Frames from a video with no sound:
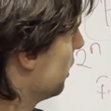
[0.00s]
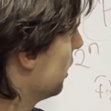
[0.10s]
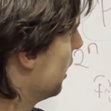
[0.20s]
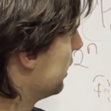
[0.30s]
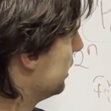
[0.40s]

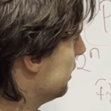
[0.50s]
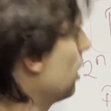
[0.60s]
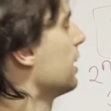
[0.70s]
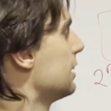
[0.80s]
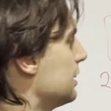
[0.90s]
I need,
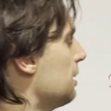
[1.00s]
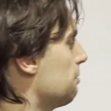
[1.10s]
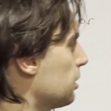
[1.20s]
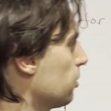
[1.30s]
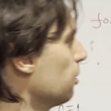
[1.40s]
this is n
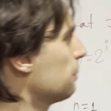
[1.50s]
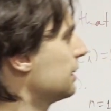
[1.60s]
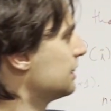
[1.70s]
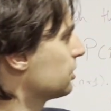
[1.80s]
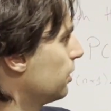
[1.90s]
factorial, but
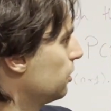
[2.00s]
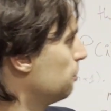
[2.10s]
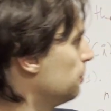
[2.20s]
this is going to